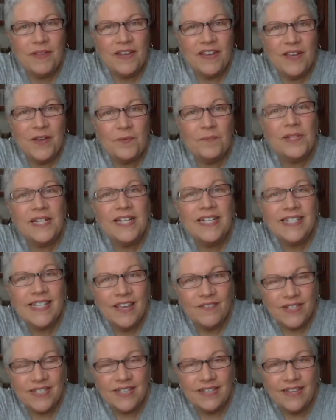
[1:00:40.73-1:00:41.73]
in this video,
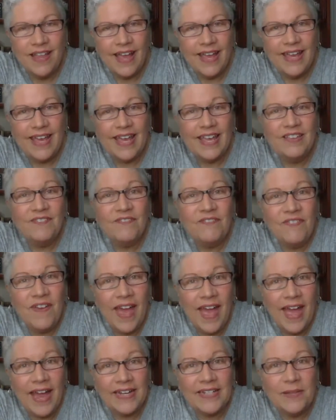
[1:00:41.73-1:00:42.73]
please give us a like.
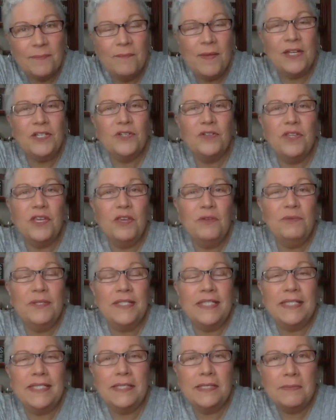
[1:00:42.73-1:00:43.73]
In fact, make sure
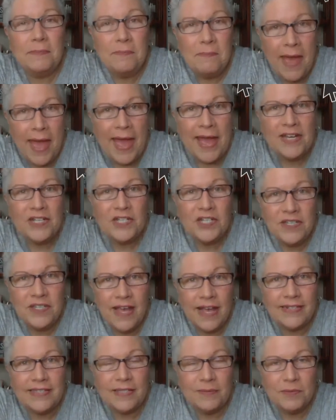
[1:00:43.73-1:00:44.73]
that you
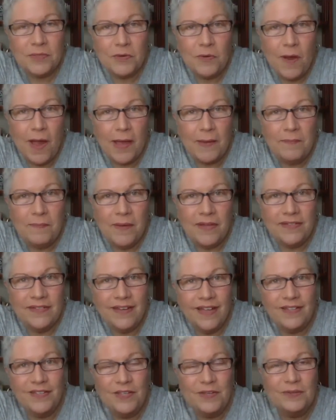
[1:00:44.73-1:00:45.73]
smash that
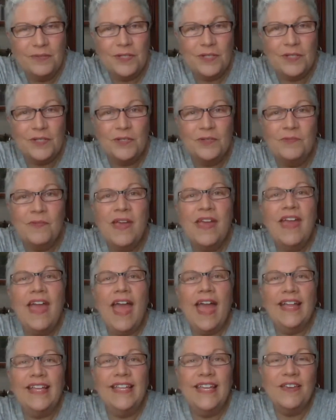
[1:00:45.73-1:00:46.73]
subscribe button on
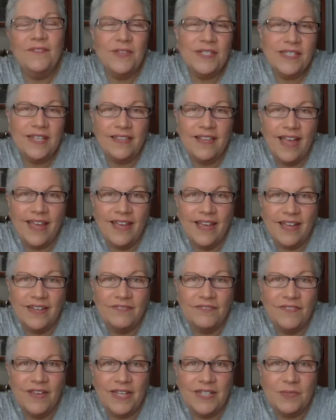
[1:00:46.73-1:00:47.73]
YouTube and give us a
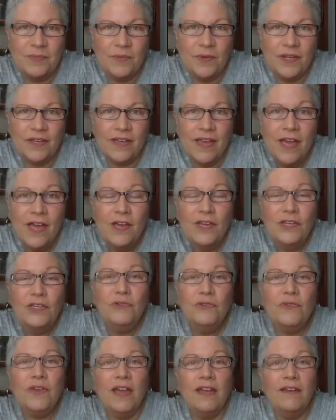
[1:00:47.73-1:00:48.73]
like on Facebook.
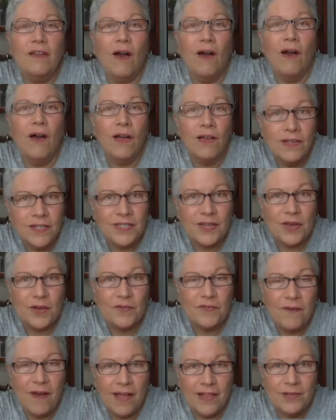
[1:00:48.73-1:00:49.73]
You can
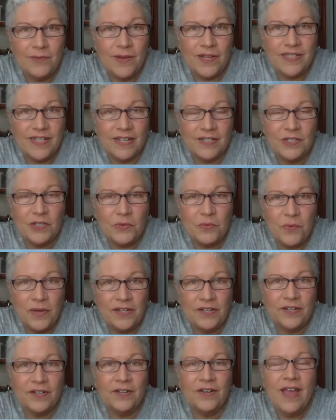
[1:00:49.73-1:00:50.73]
also follow us
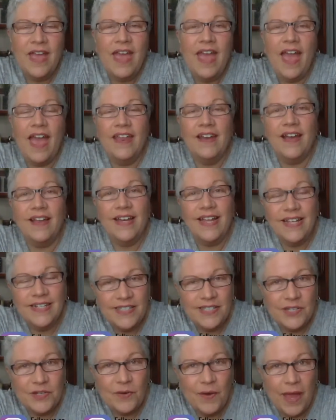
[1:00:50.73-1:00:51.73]
on Twitter and
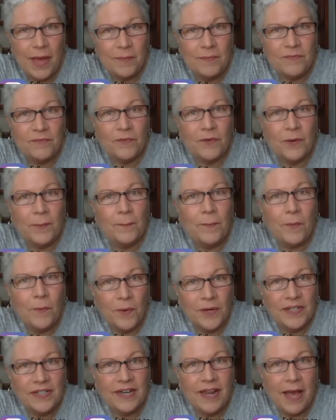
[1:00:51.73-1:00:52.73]
on Instagram
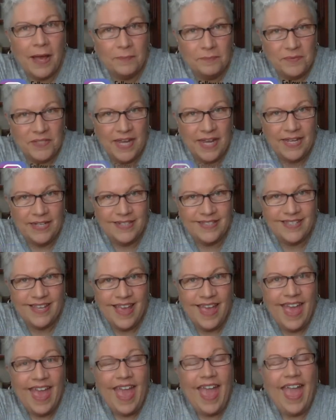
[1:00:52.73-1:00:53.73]
for important
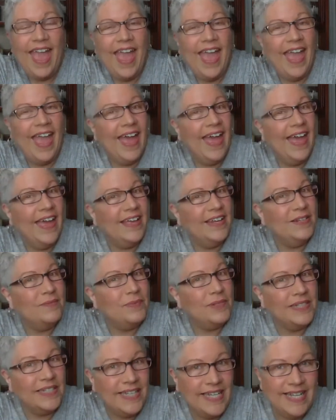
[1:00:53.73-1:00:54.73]
updates.
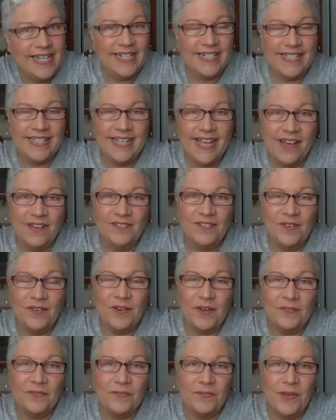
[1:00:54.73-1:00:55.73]
And please
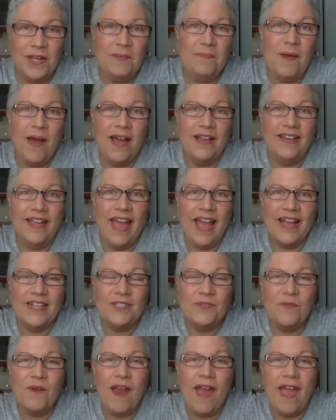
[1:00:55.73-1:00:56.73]
download our free
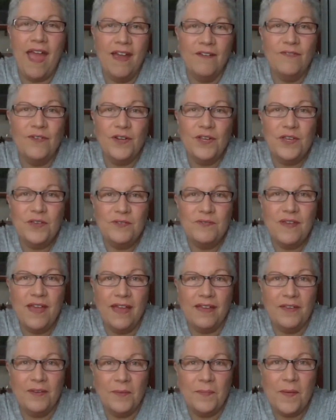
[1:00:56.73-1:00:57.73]
podcast wherever
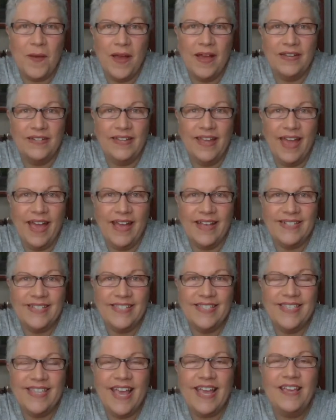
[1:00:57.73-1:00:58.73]
you get your
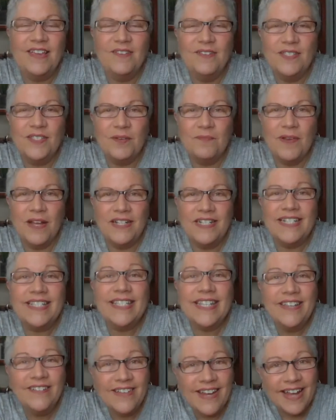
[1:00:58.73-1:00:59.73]
podcasts. Thank you so
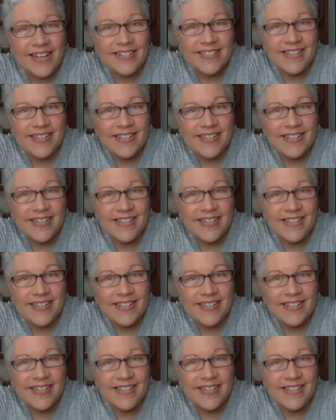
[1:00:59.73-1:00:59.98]
much. See